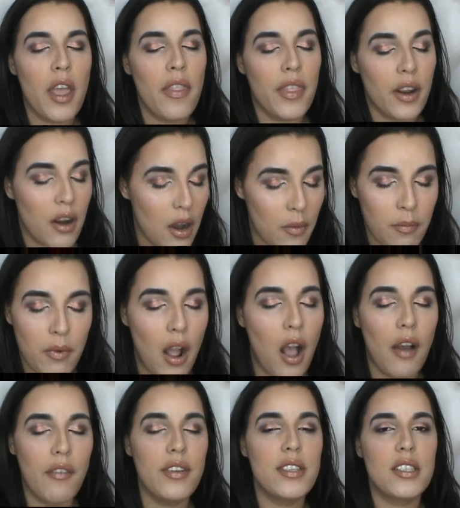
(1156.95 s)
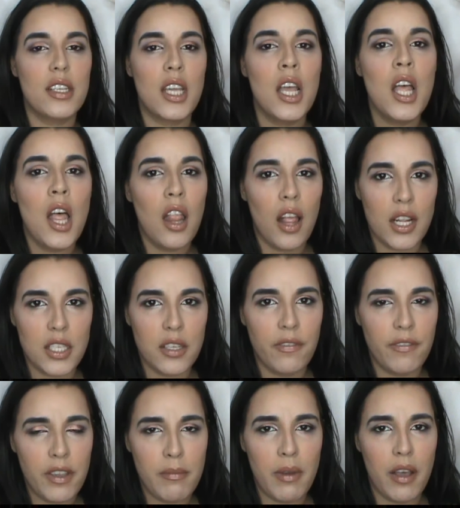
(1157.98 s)
And there are obviously lots of
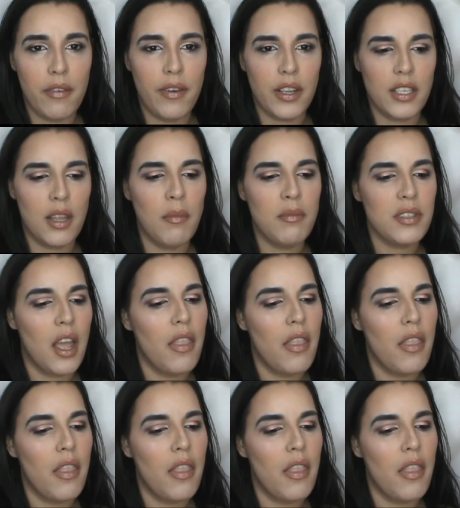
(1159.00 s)
female victims.